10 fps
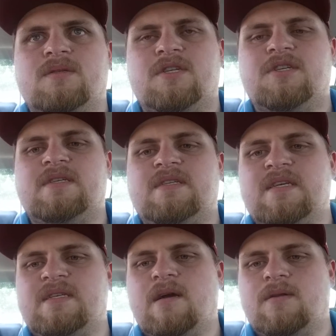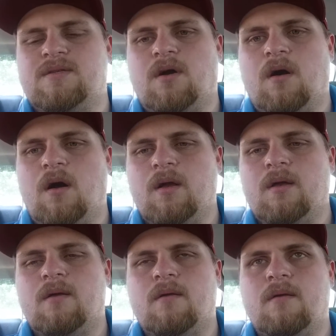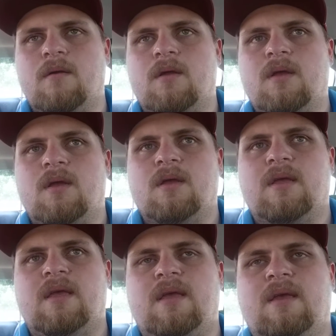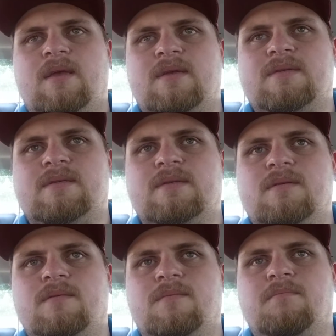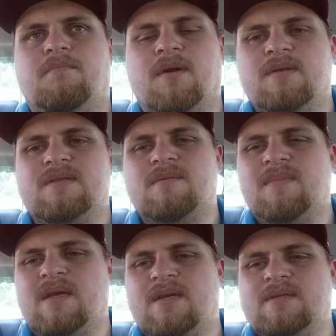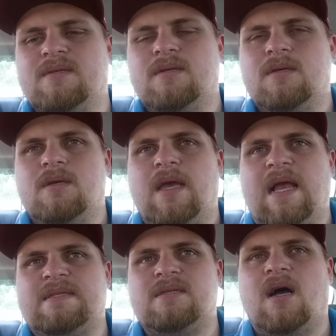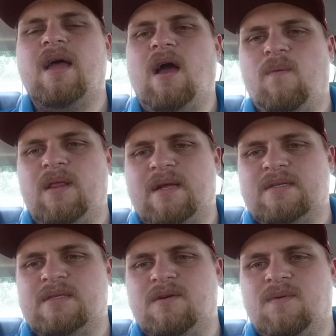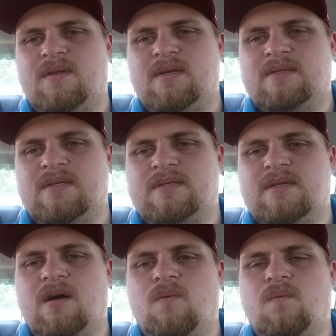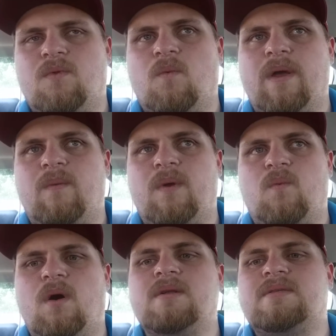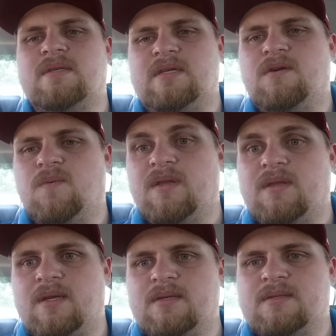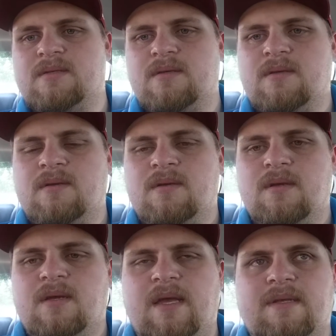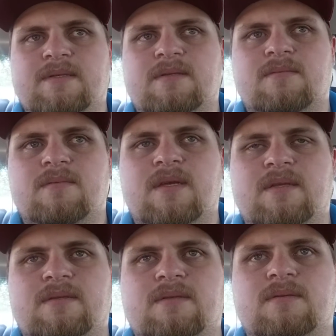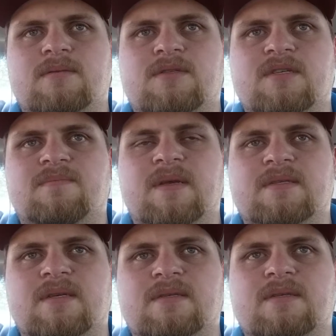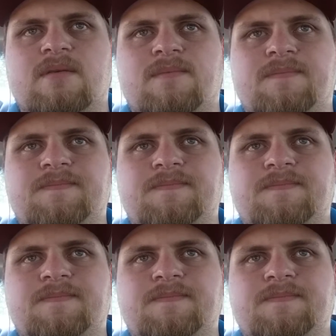to just sit down and talk is burdensome because it's not how we like to deal with things, and it's not the way we want to deal with things. It's just makes us